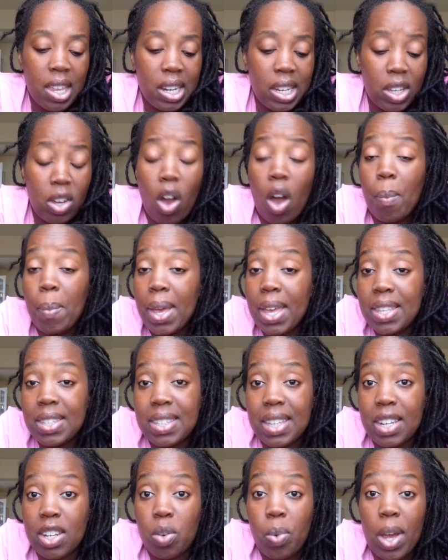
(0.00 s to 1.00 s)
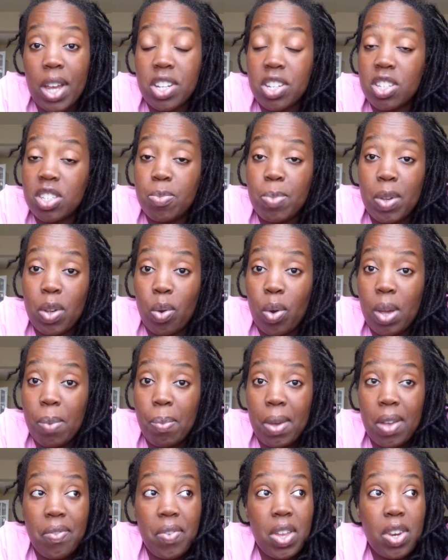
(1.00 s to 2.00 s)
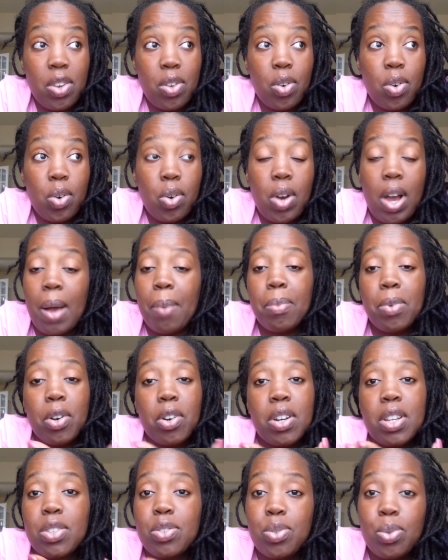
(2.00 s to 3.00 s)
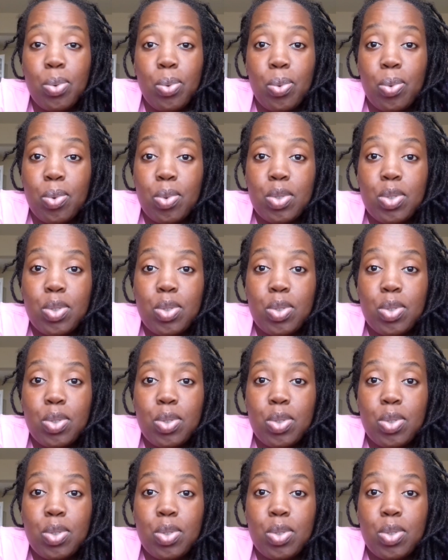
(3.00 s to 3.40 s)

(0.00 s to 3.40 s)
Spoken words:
The comments and the questions below in my video, I'm learning too.